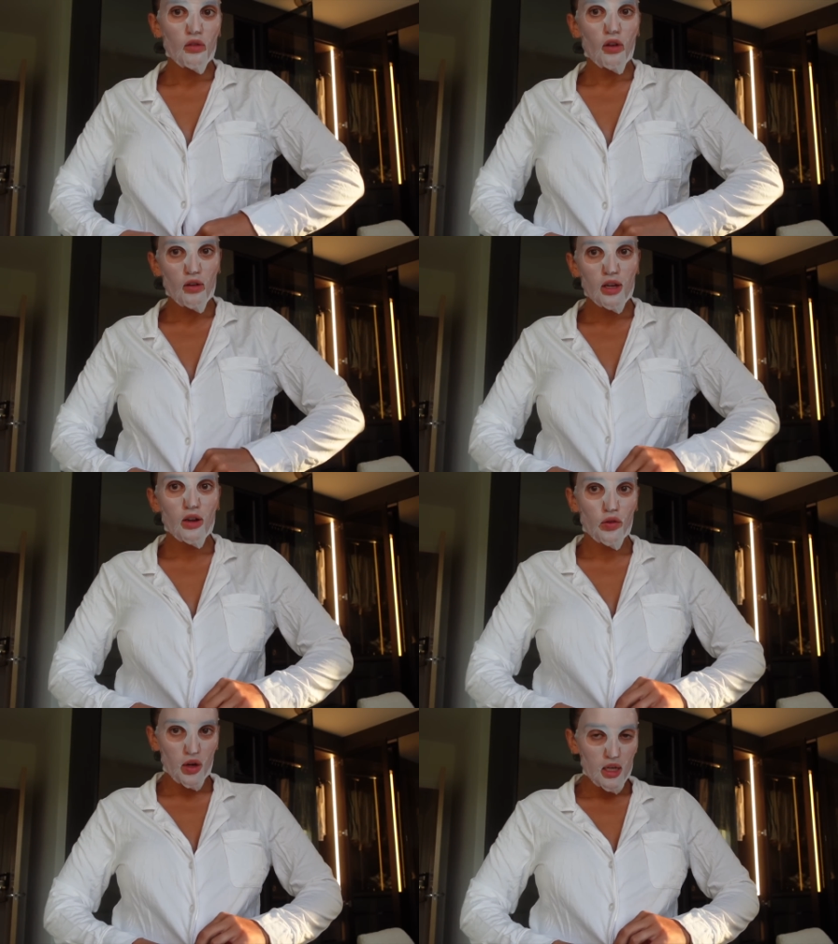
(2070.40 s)
very
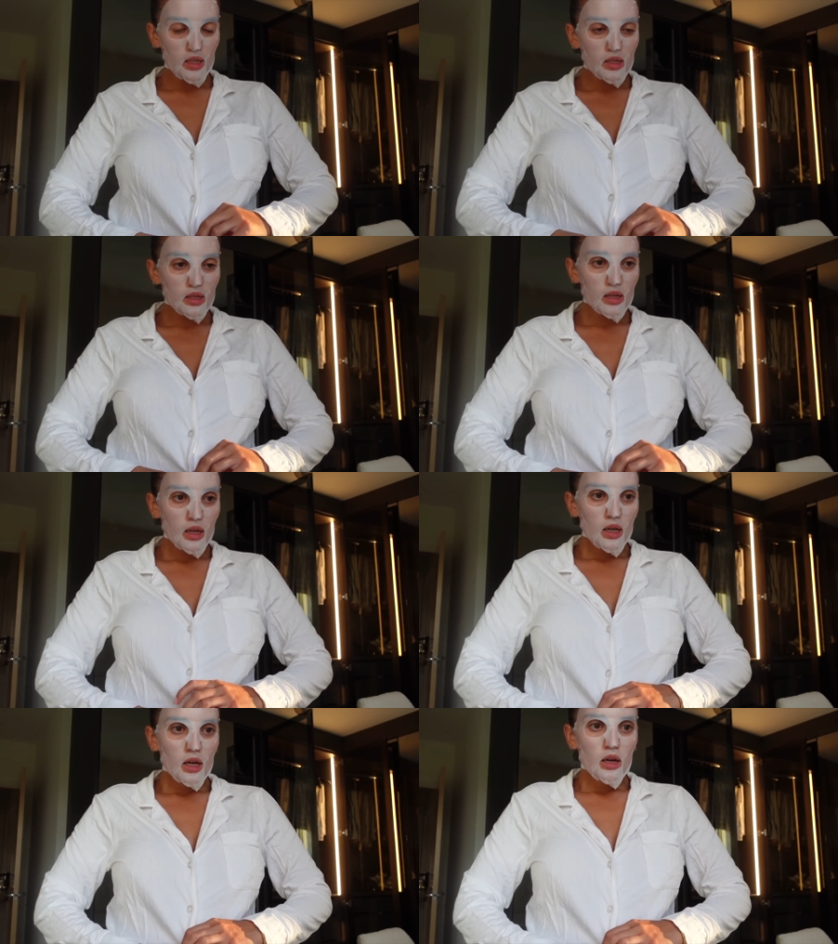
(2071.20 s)
creased.
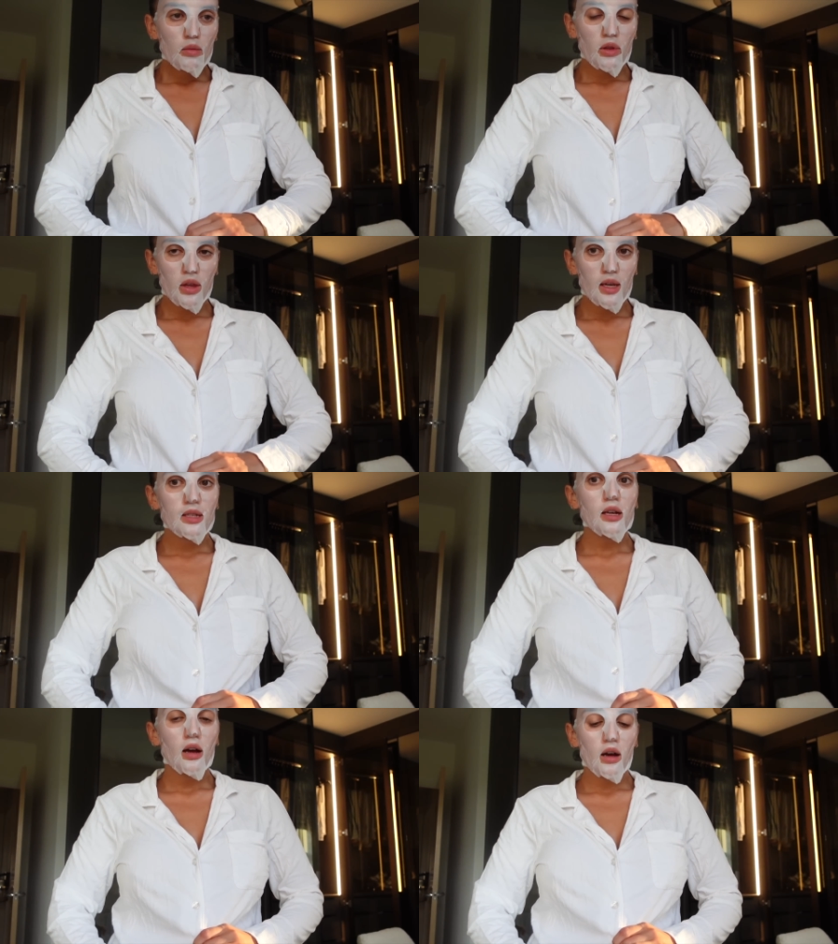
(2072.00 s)
But
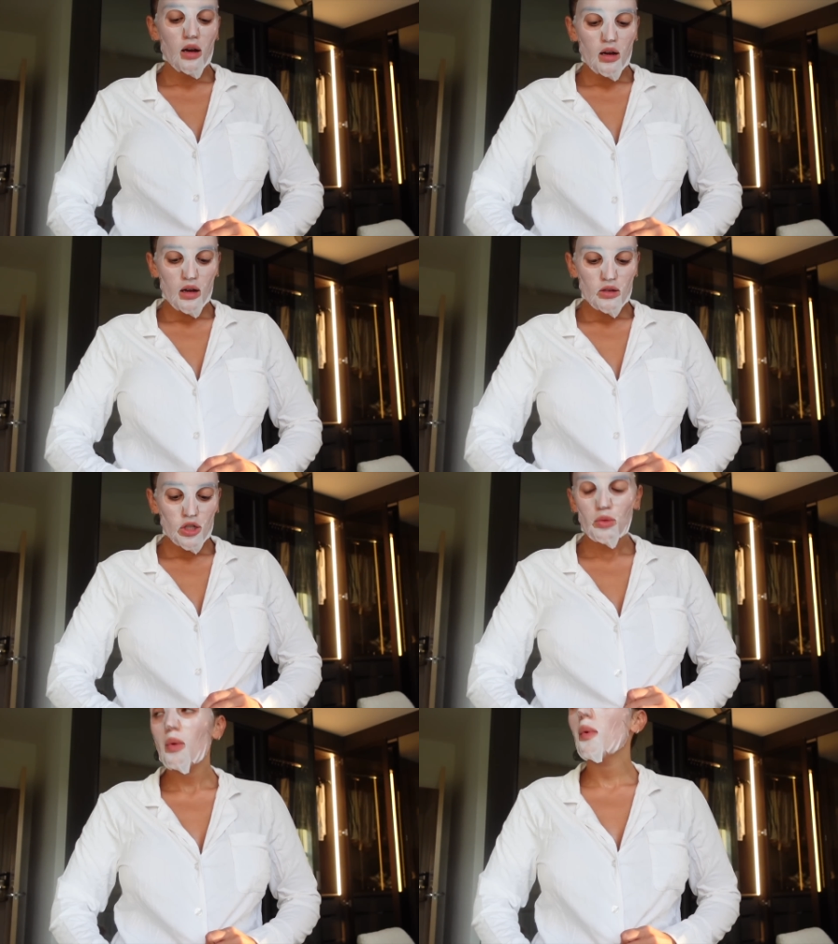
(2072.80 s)
these are
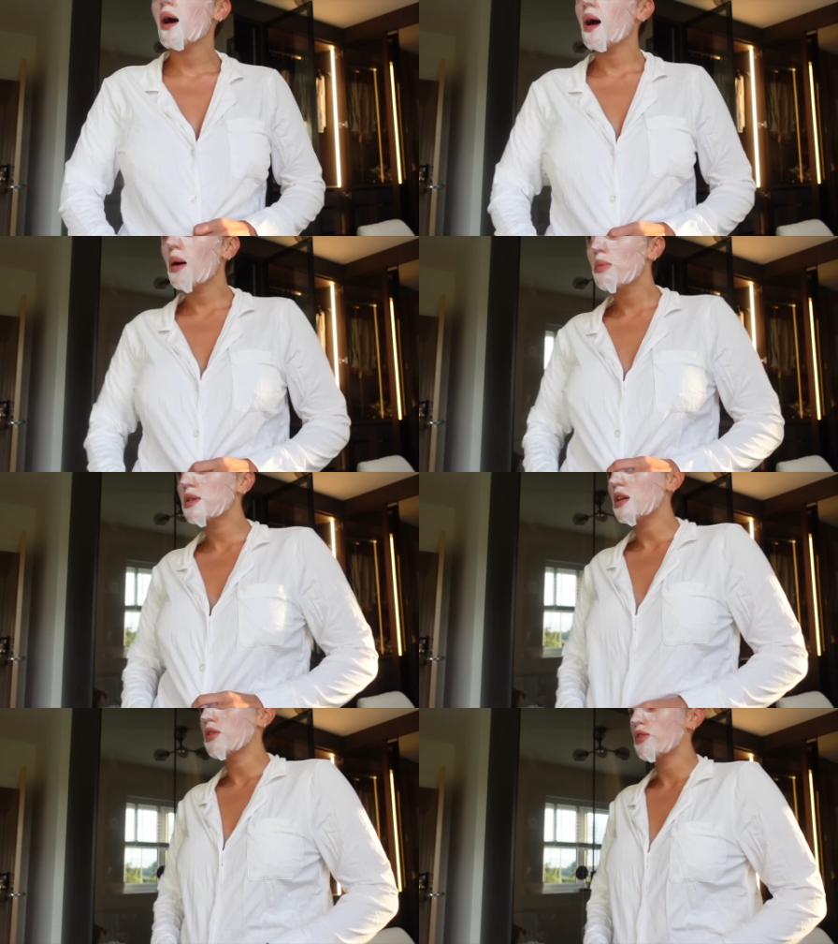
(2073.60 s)
some of my
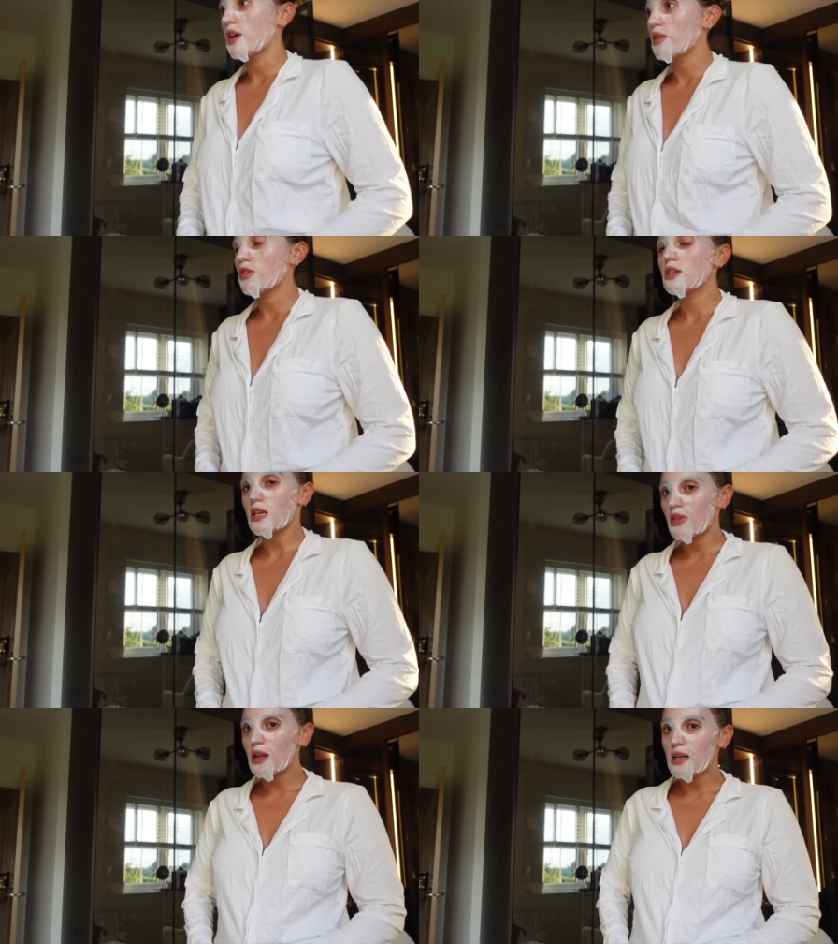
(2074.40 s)
absolute favourites
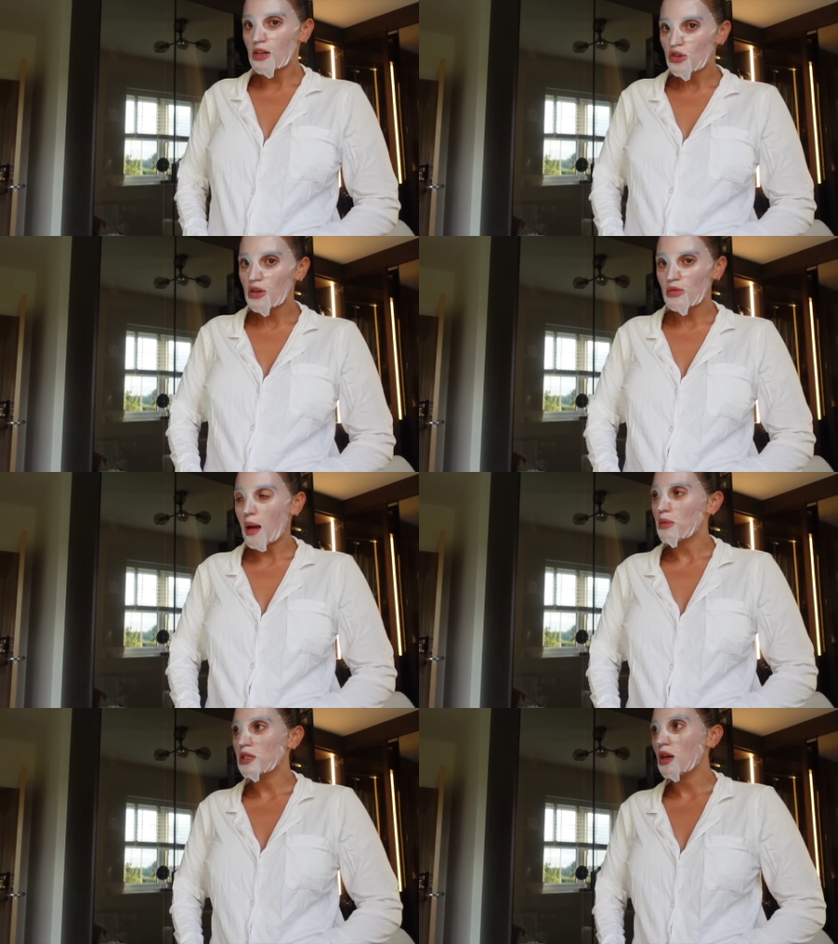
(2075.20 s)
and they're literally from
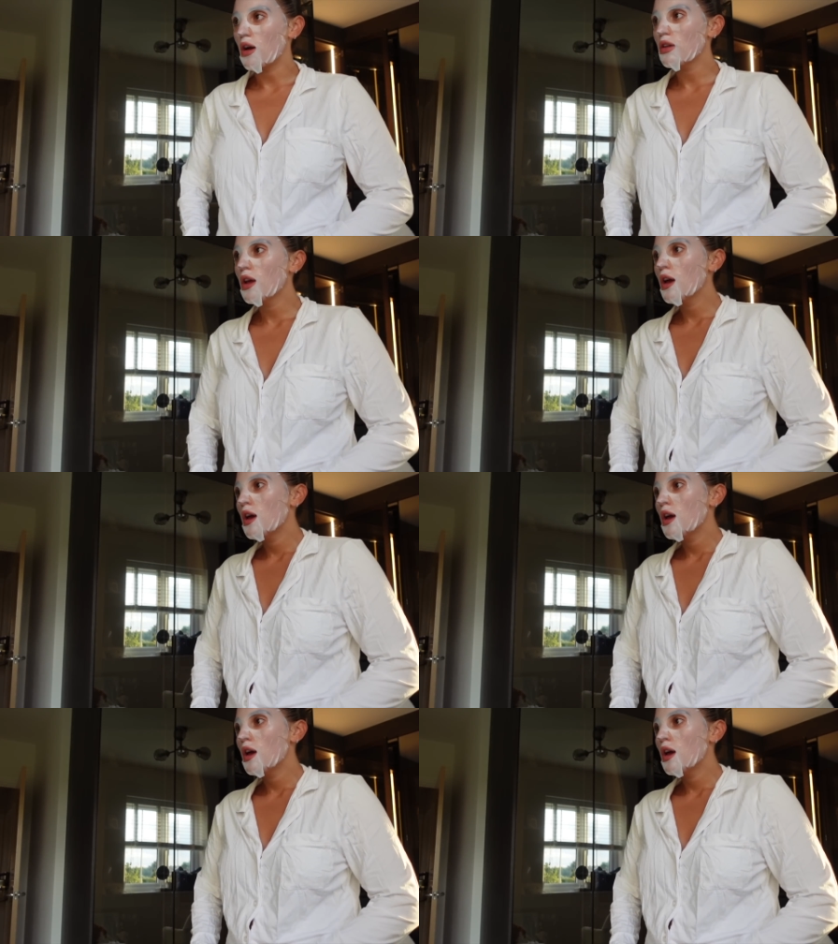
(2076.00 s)
Amazon.